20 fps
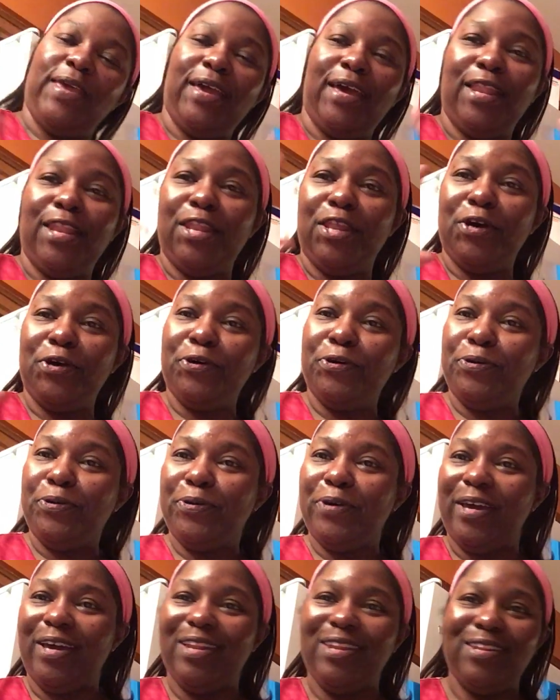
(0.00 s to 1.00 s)
Hello,
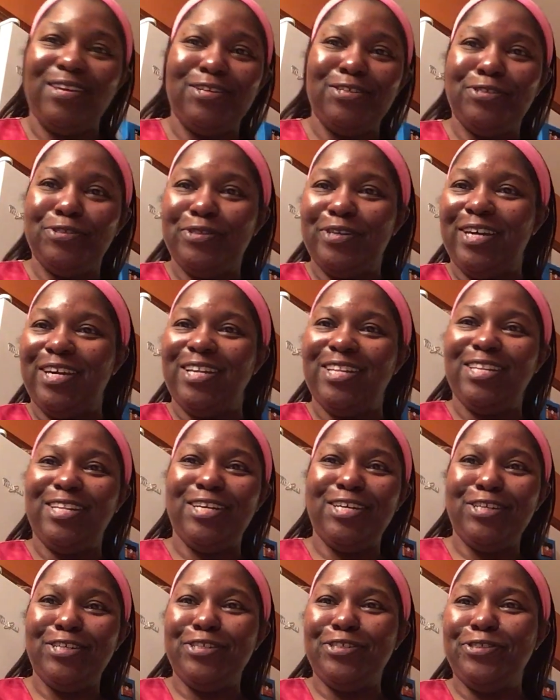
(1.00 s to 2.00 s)
hello,
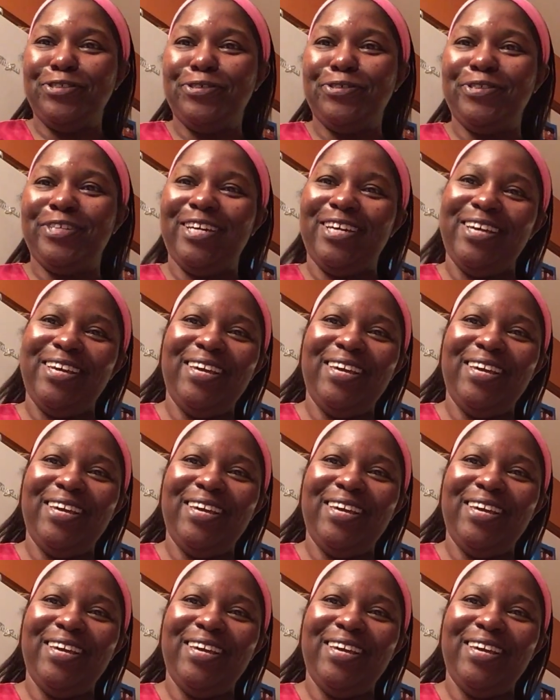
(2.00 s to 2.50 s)
hello.